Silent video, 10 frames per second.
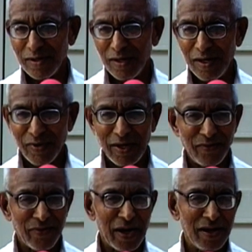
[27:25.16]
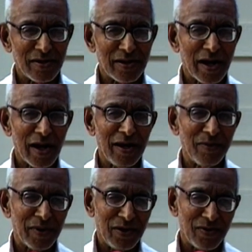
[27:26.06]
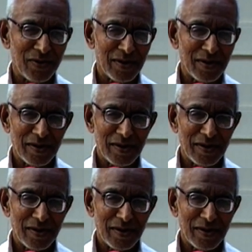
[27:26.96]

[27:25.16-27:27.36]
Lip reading: Even if I try much,